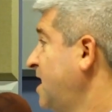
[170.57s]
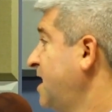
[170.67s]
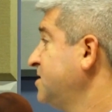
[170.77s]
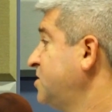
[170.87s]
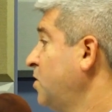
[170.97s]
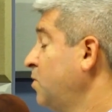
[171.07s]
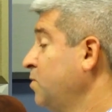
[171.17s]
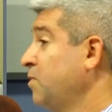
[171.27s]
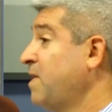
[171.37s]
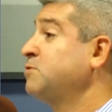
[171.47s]
And so,
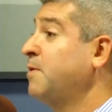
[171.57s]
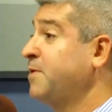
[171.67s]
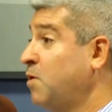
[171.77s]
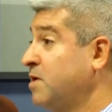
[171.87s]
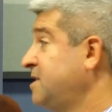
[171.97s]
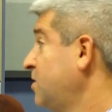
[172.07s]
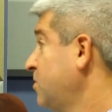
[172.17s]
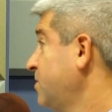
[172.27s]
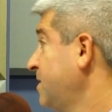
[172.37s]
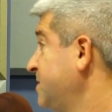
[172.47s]
that's why we go on sale early,